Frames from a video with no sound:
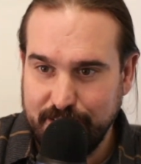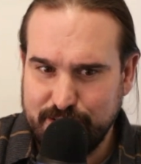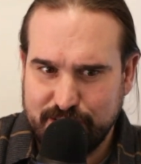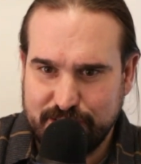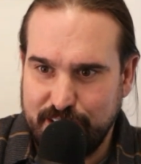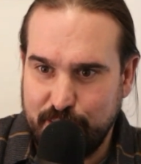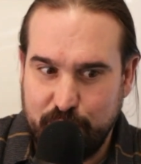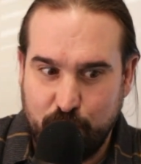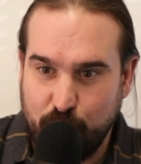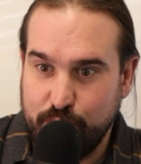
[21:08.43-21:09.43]
let's just let them
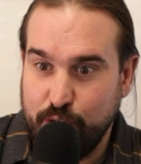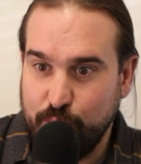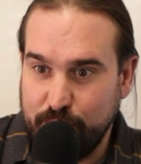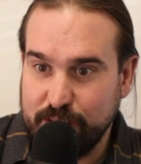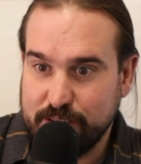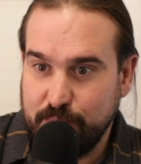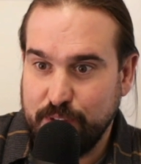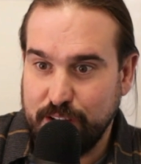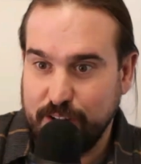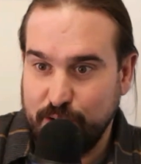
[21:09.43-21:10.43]
know we're doing
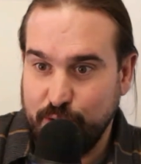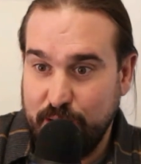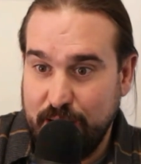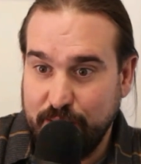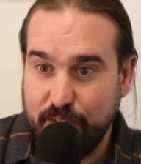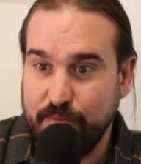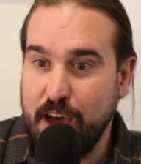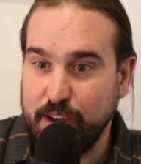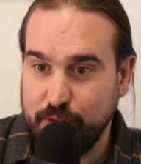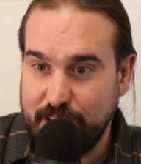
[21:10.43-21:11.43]
something new and the
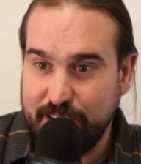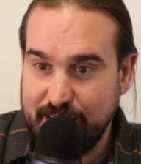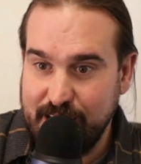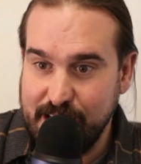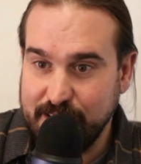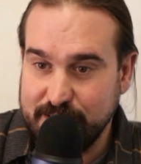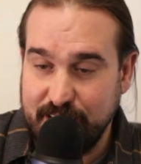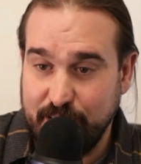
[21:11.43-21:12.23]
value that it adds.